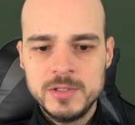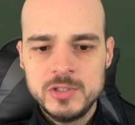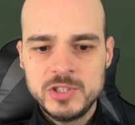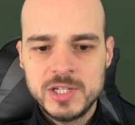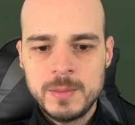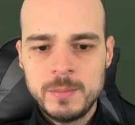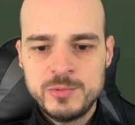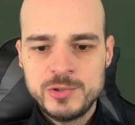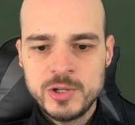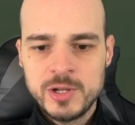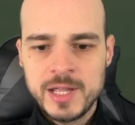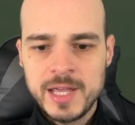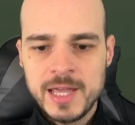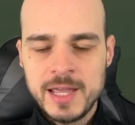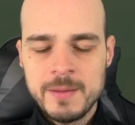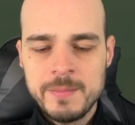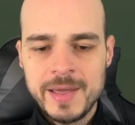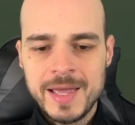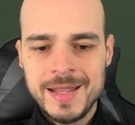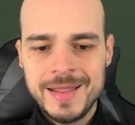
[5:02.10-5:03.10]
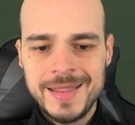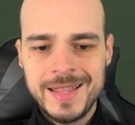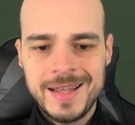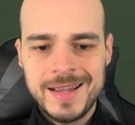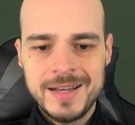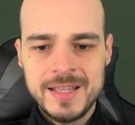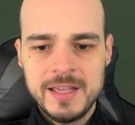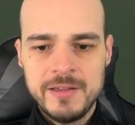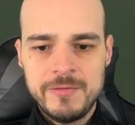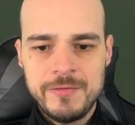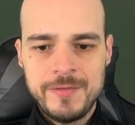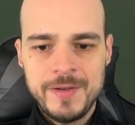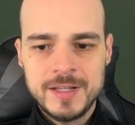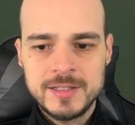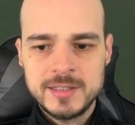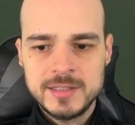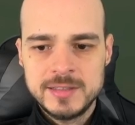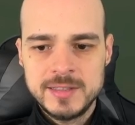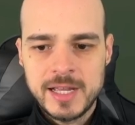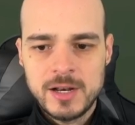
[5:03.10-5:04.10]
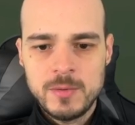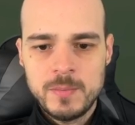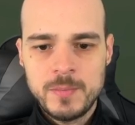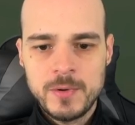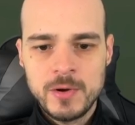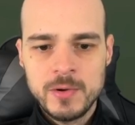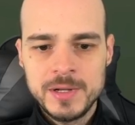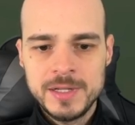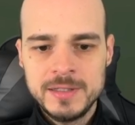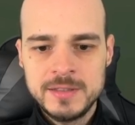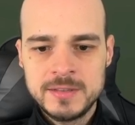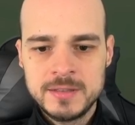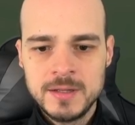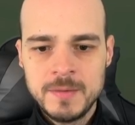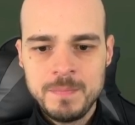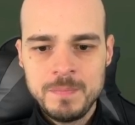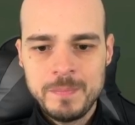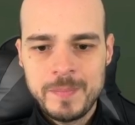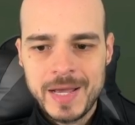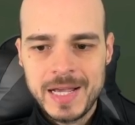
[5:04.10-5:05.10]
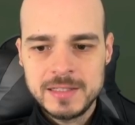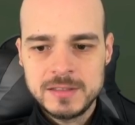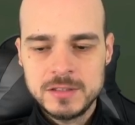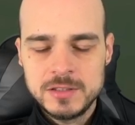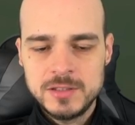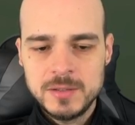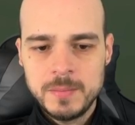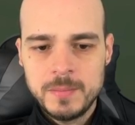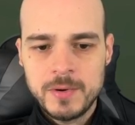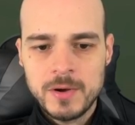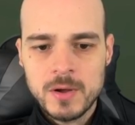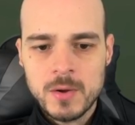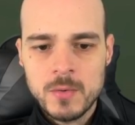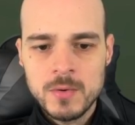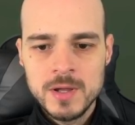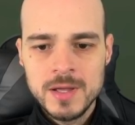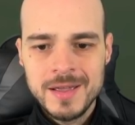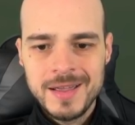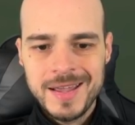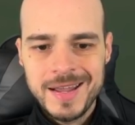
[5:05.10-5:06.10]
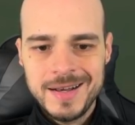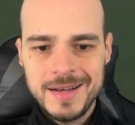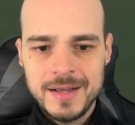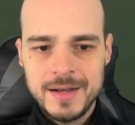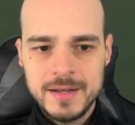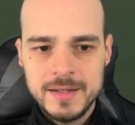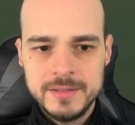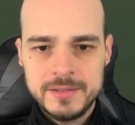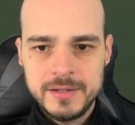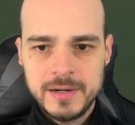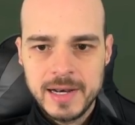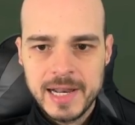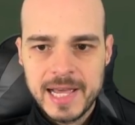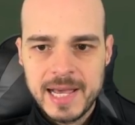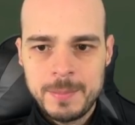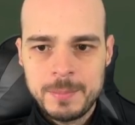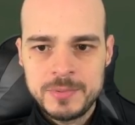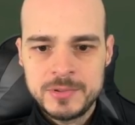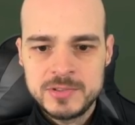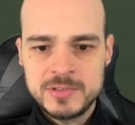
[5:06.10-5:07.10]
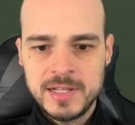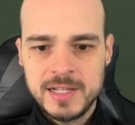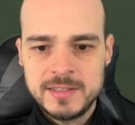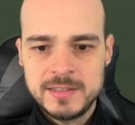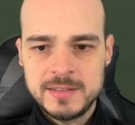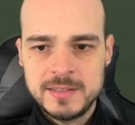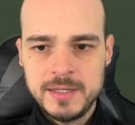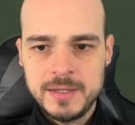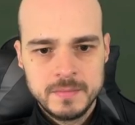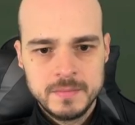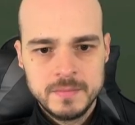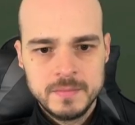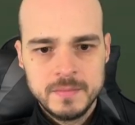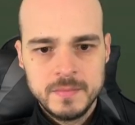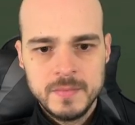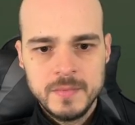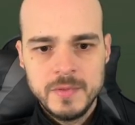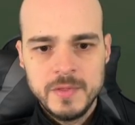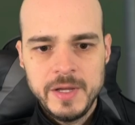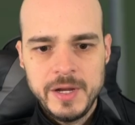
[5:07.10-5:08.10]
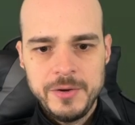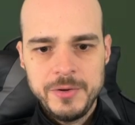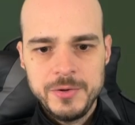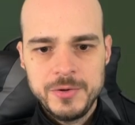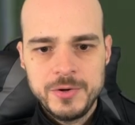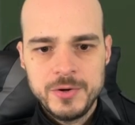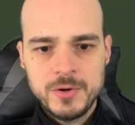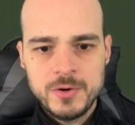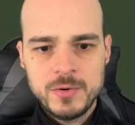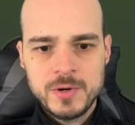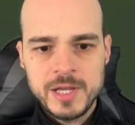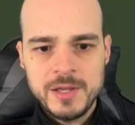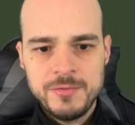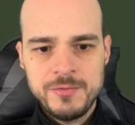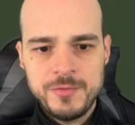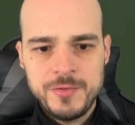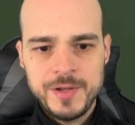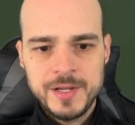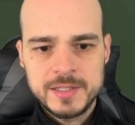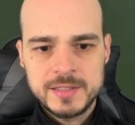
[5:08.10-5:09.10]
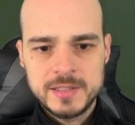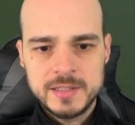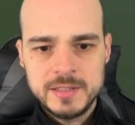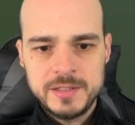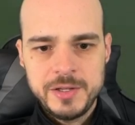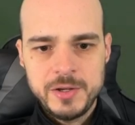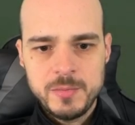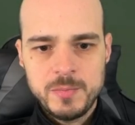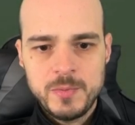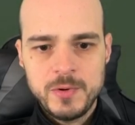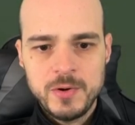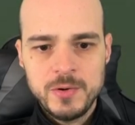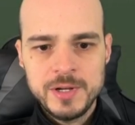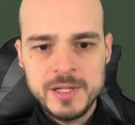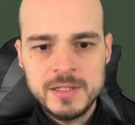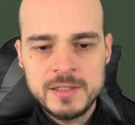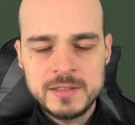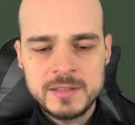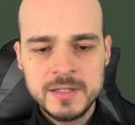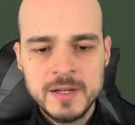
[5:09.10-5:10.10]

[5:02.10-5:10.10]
jumps on him, and then he fixes that opponent, passes the ball, and underlaps. Let's see. There you go, he fixes the opponent.